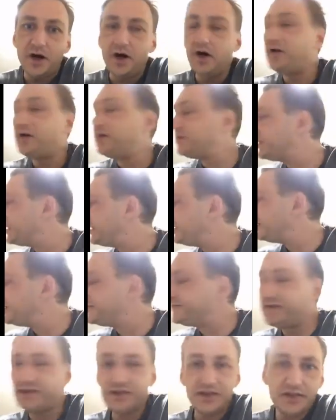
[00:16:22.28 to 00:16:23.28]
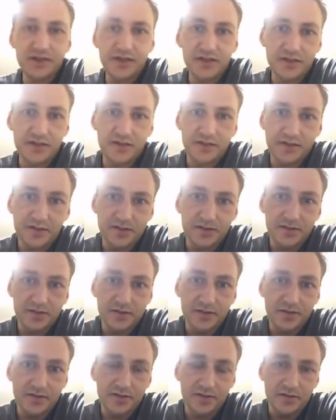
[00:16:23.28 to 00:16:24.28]
Oh, okay, love.
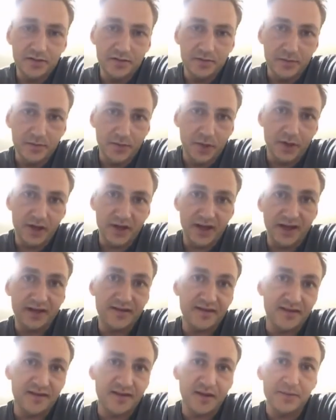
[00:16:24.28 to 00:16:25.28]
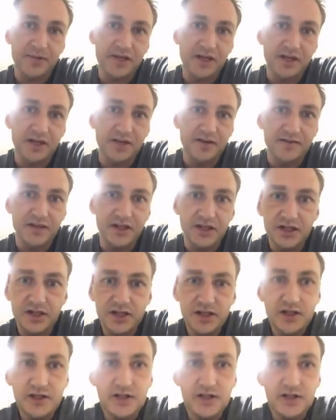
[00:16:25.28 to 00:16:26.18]
More or less accepting of it.